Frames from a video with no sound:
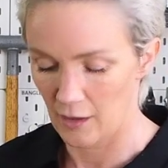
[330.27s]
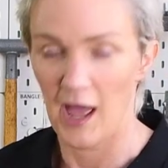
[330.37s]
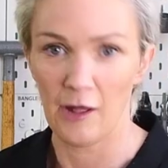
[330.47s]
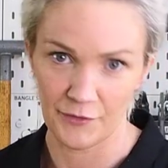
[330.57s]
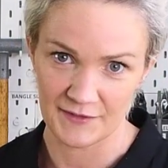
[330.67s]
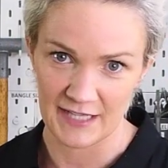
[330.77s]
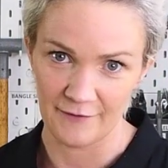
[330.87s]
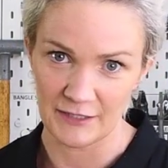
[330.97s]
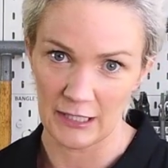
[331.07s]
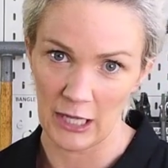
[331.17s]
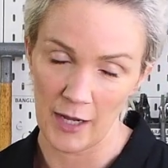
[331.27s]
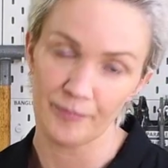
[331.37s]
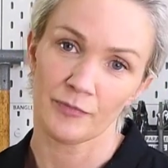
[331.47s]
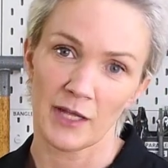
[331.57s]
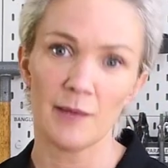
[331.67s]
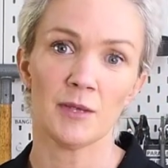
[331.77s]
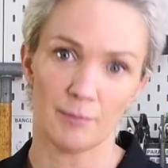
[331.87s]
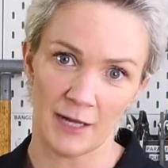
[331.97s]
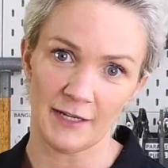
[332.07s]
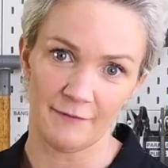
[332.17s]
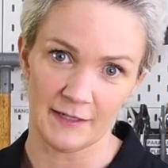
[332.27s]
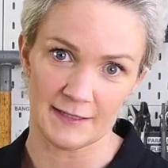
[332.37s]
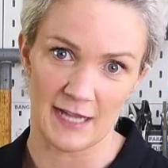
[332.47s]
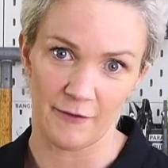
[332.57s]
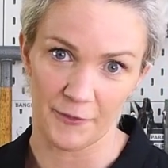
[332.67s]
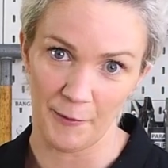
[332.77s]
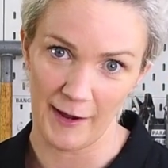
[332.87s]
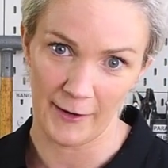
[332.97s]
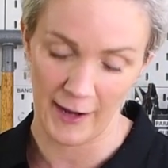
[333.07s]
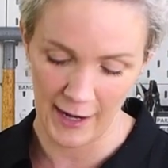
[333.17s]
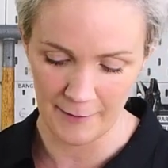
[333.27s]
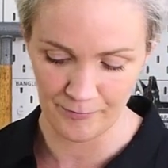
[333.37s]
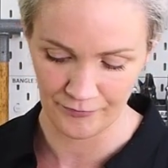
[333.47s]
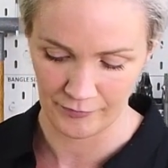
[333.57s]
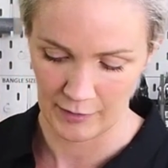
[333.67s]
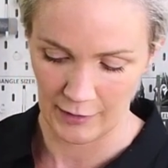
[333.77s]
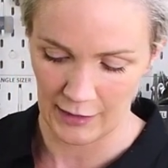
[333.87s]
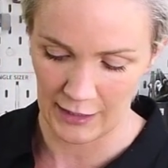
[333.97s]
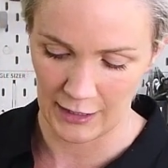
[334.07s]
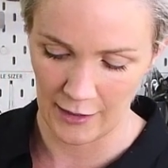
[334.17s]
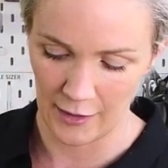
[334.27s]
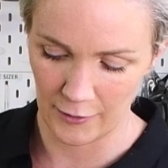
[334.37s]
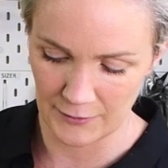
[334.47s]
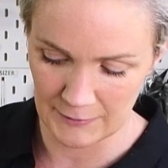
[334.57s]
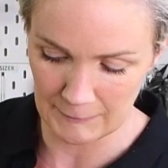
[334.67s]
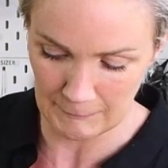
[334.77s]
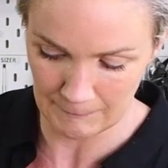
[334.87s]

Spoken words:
Health and safety alert, keep your bloody fingers out of the way, okay? And it goes.